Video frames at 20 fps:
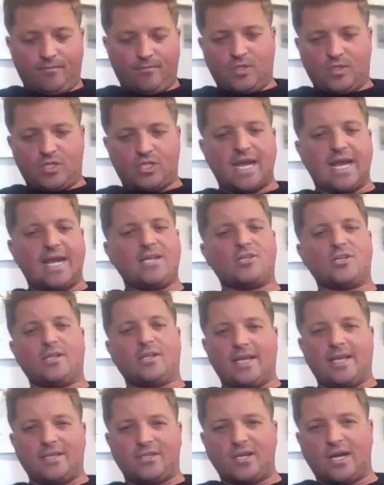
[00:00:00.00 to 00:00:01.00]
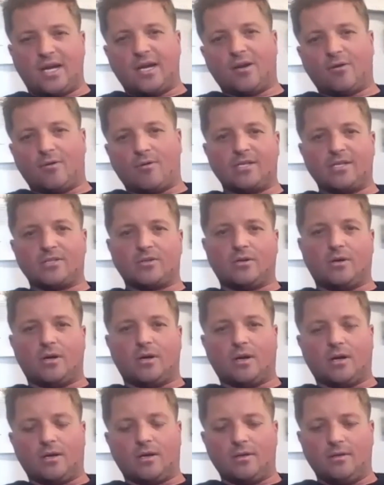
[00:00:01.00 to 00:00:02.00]
changing the entire race
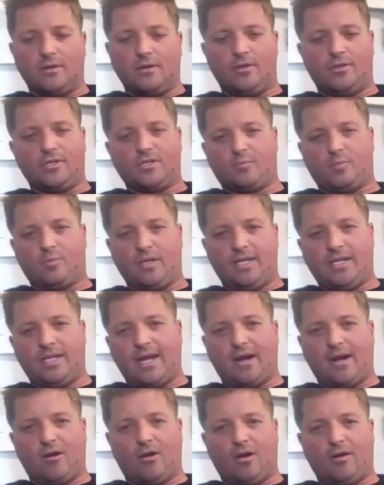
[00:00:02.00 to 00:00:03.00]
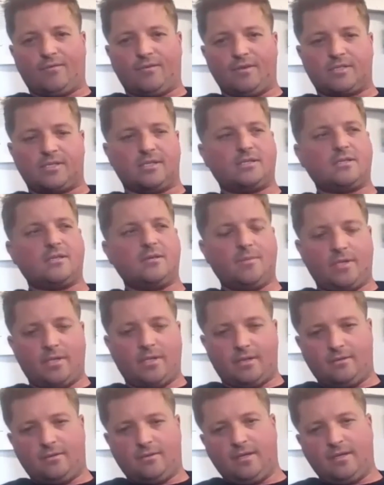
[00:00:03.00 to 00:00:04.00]
car, you just bleed the air off the system and
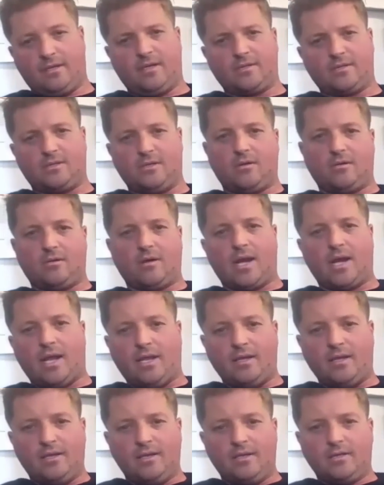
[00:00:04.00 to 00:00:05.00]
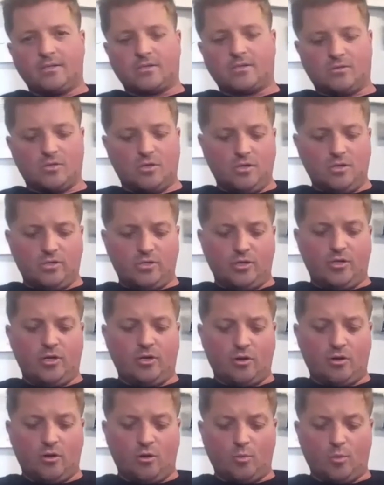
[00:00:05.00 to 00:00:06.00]
it does it already. So as long as you do
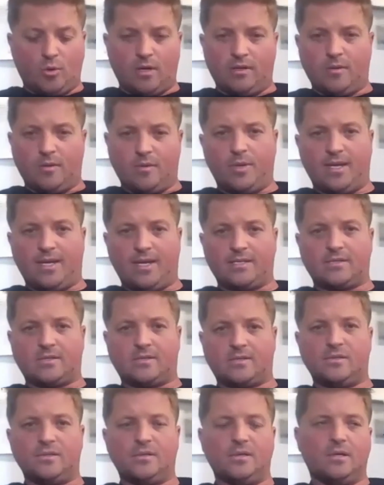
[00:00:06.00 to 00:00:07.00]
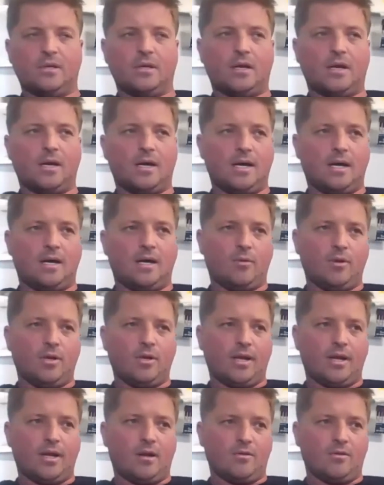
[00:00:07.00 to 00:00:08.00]
your homework in the pits,
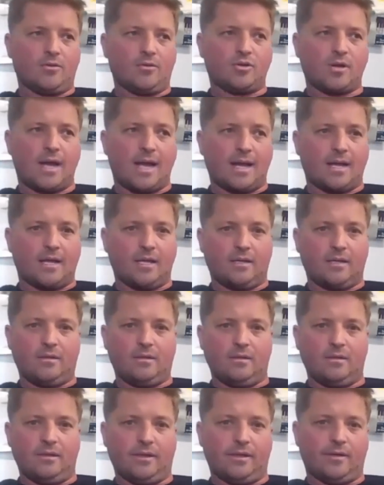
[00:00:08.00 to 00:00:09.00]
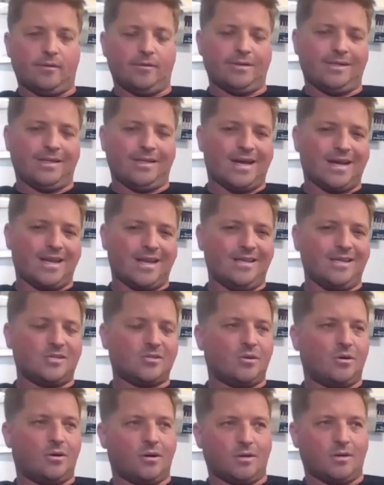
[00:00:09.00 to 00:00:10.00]
when you get on the track, you know, a lot of these
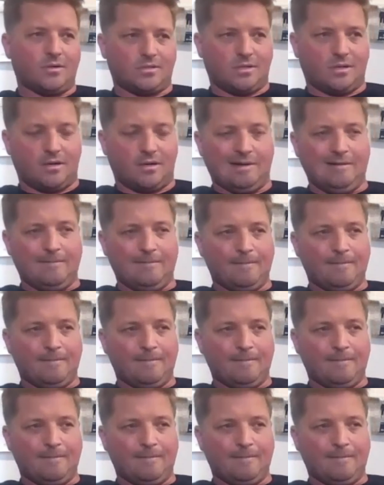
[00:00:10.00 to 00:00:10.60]
cars are,